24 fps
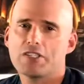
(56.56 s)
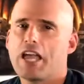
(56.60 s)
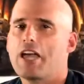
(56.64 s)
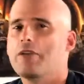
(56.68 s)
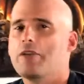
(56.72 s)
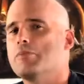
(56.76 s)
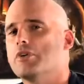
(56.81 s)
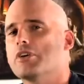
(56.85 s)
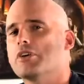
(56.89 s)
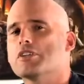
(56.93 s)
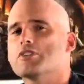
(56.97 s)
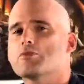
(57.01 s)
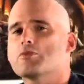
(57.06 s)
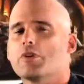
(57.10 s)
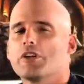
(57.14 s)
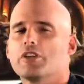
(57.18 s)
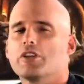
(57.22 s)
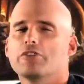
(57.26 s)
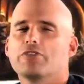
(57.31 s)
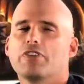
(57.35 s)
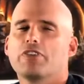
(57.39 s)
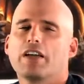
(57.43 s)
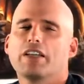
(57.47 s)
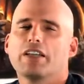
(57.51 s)
Handbook is where
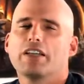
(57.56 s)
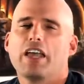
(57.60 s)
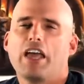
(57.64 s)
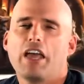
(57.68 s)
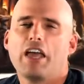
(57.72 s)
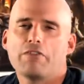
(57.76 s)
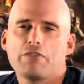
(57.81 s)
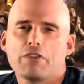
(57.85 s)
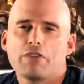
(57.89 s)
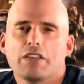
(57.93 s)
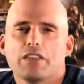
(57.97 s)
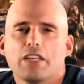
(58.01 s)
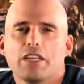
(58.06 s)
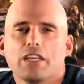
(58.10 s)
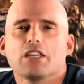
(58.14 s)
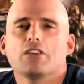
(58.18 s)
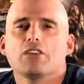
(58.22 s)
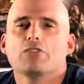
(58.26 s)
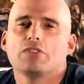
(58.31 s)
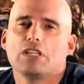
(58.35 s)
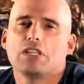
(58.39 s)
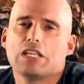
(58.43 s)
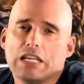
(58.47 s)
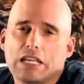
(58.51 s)
you'll find everything
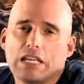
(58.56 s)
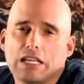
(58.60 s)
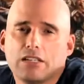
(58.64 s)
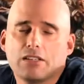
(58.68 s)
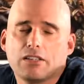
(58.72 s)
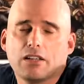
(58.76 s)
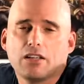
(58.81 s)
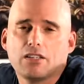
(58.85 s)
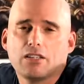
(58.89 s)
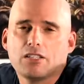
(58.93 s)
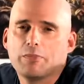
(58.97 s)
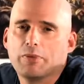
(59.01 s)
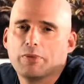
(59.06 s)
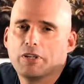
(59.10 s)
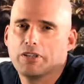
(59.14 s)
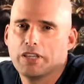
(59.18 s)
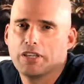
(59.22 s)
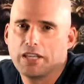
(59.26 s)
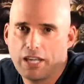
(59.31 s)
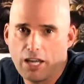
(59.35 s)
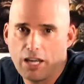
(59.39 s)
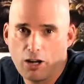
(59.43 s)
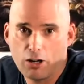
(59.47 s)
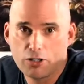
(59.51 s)
you need to build
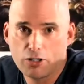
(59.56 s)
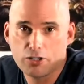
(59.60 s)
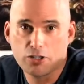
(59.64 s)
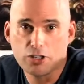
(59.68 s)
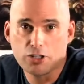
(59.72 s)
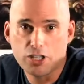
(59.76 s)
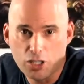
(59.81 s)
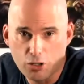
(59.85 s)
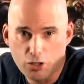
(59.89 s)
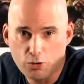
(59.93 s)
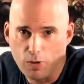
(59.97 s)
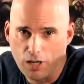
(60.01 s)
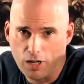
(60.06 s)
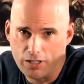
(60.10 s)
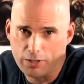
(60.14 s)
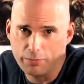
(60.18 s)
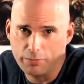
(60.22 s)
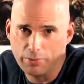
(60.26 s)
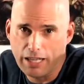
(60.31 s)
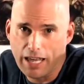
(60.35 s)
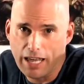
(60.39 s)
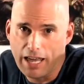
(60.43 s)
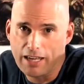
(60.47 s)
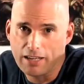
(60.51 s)
the character you want to
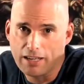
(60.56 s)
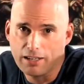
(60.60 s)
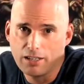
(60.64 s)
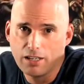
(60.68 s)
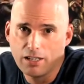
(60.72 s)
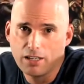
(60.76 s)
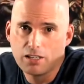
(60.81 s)
play,